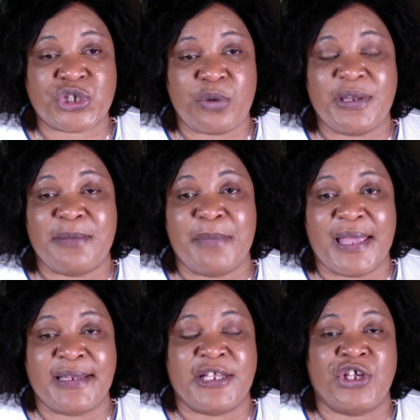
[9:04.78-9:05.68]
many
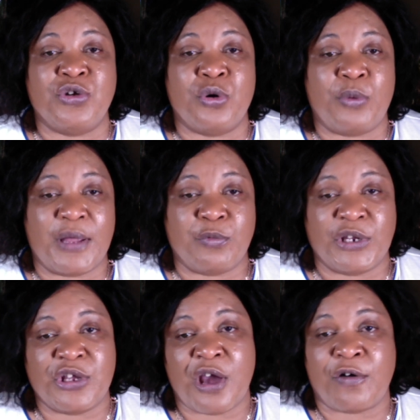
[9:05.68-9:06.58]
men, and you know what,
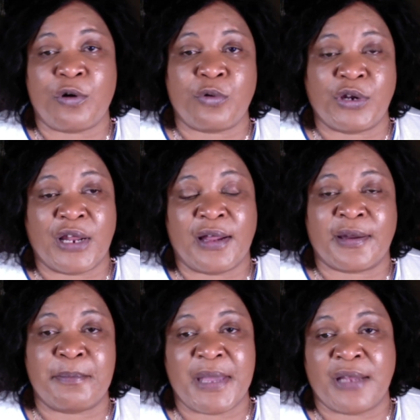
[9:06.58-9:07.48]
when you are around a lot
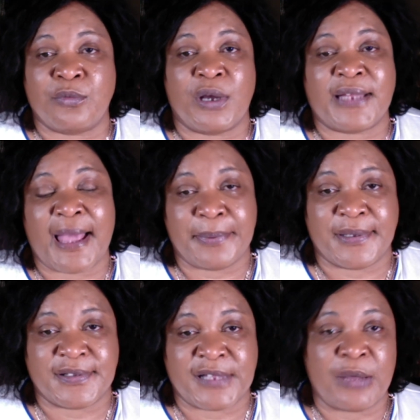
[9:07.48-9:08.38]
of men, what
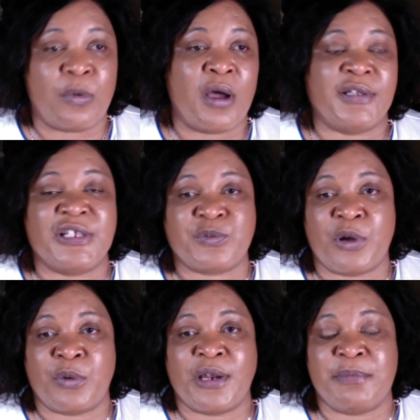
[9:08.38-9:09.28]
happens? They want, this
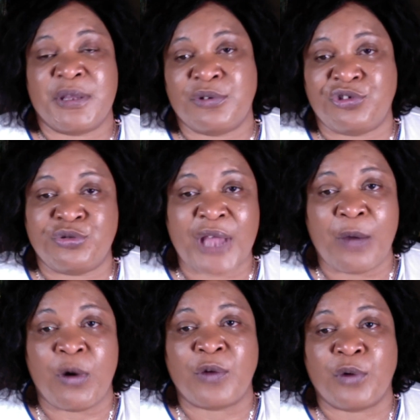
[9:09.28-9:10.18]
one want to be with you,
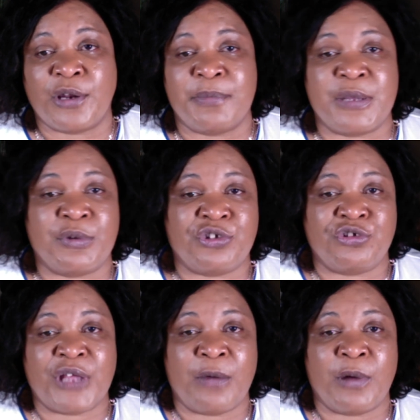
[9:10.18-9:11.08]
that one want to be with
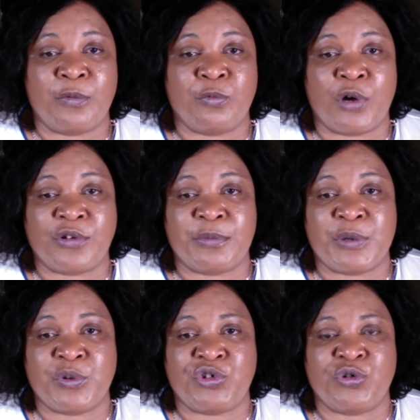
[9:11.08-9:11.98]
you, that one want to be
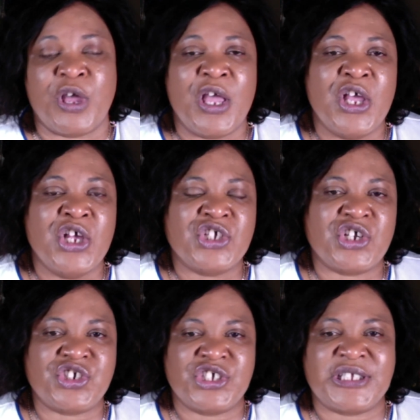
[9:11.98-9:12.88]
with you.
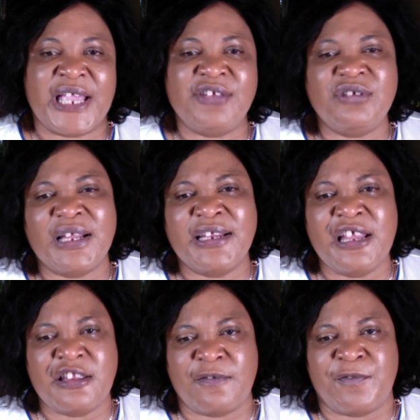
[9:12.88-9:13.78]
So she scheduled an
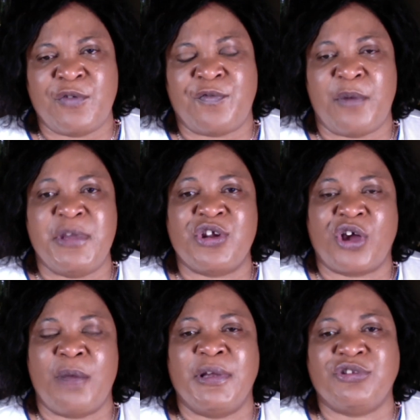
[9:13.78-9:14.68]
interview for me to
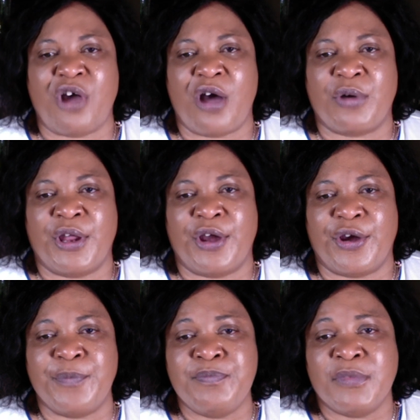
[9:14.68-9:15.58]
come and talk with
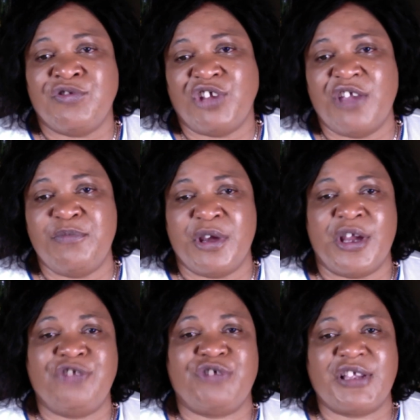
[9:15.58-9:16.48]
her. She gave me
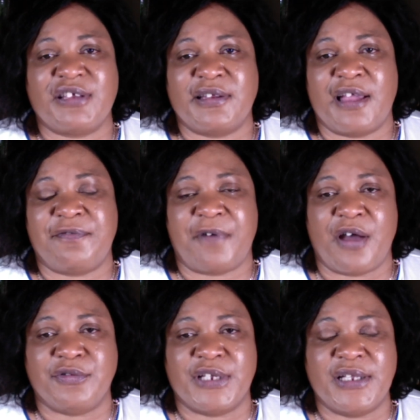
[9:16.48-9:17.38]
her address and I
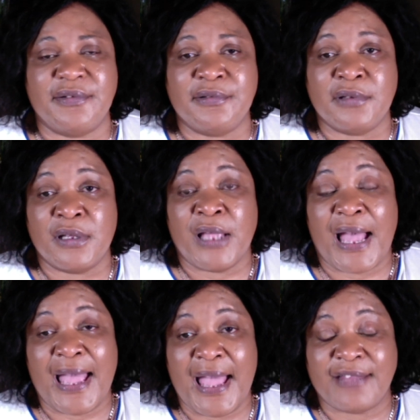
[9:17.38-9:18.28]
found it.
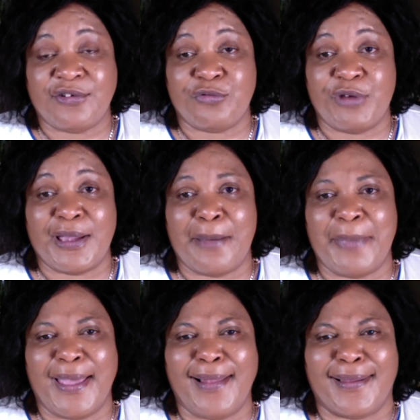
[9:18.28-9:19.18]
I had to ring a
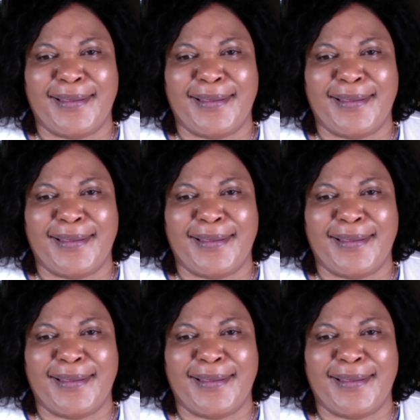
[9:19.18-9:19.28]
bell